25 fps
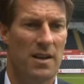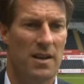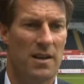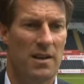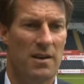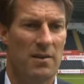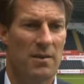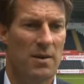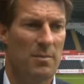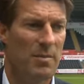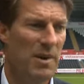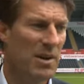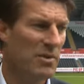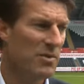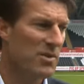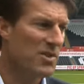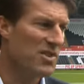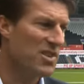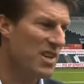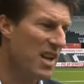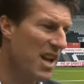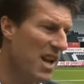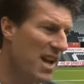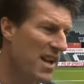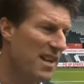about the
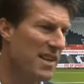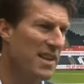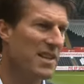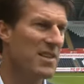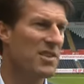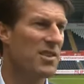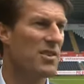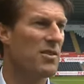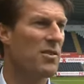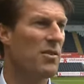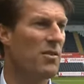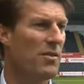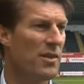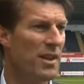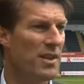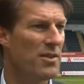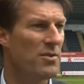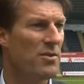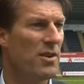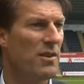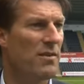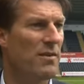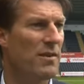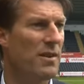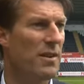signings and all that.
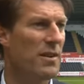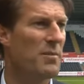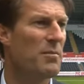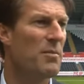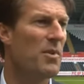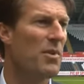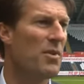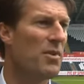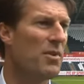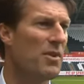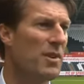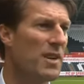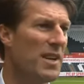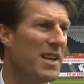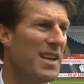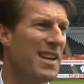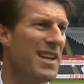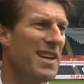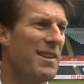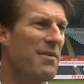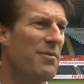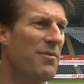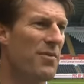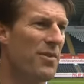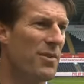You have a lot more
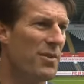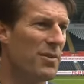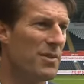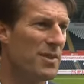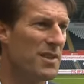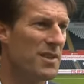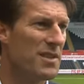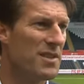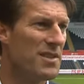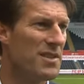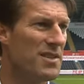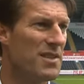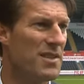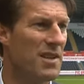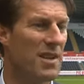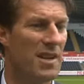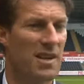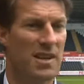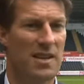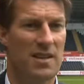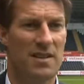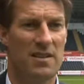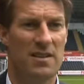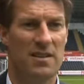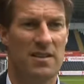influence
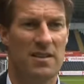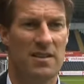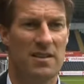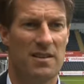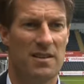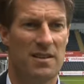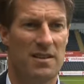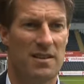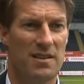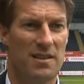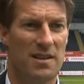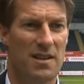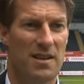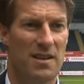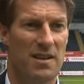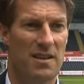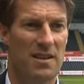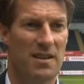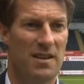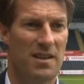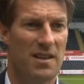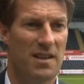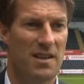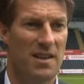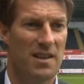and
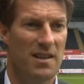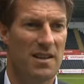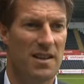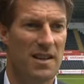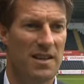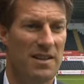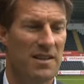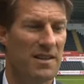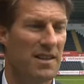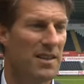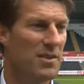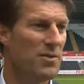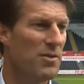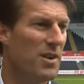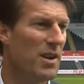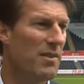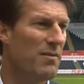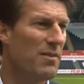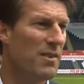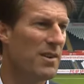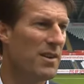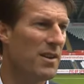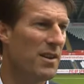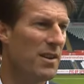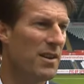than you
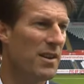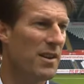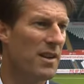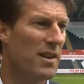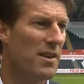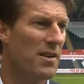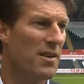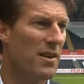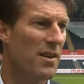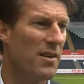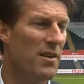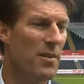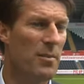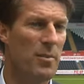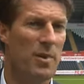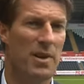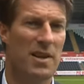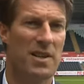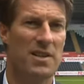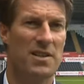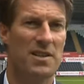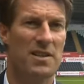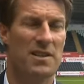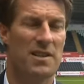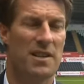have in other
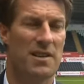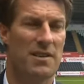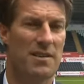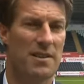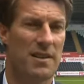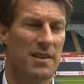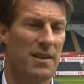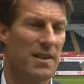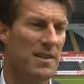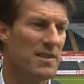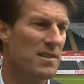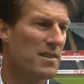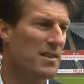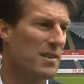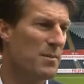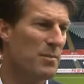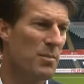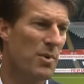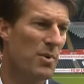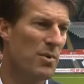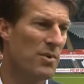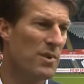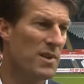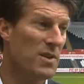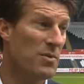places. And I think that's
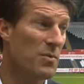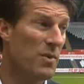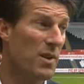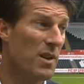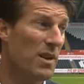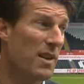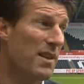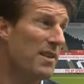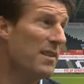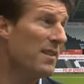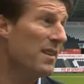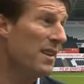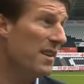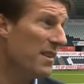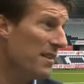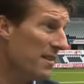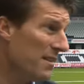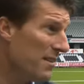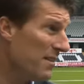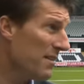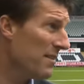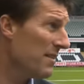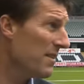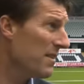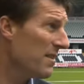important as well. And then
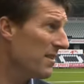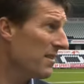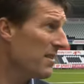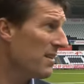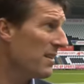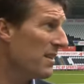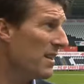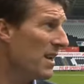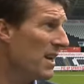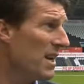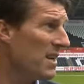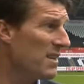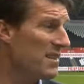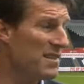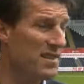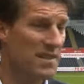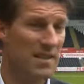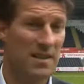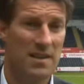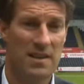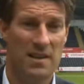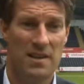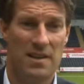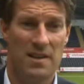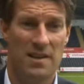last,
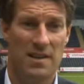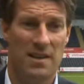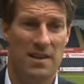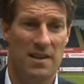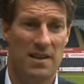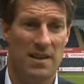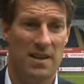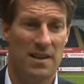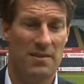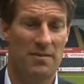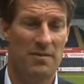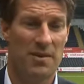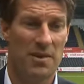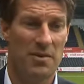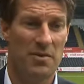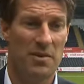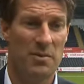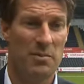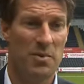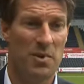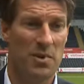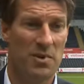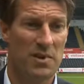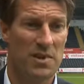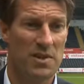and very
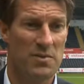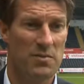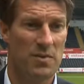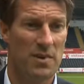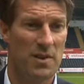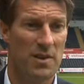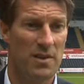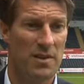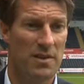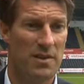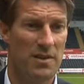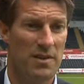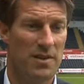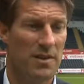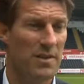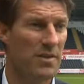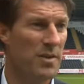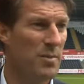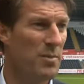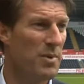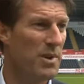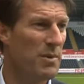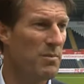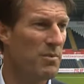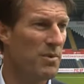important as well, the
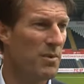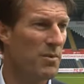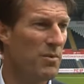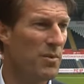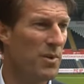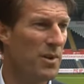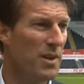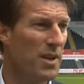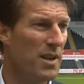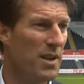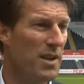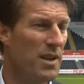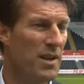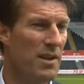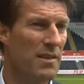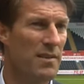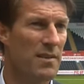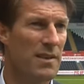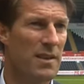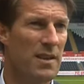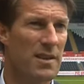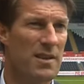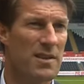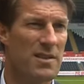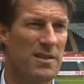people working here. I
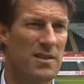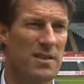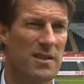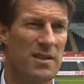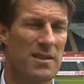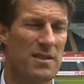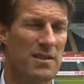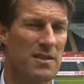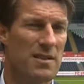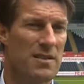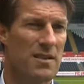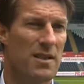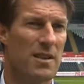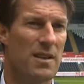think it's.